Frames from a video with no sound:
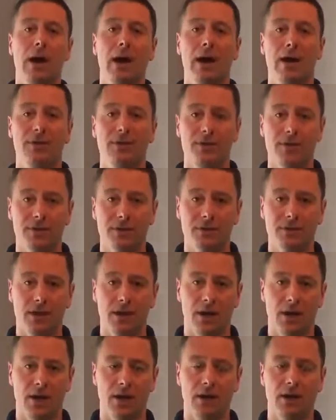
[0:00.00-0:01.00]

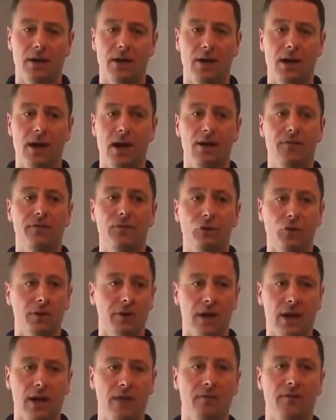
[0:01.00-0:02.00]
If you
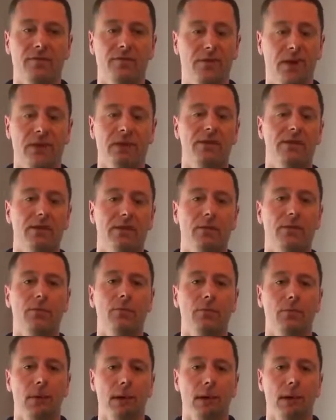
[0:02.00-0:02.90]
can't fix it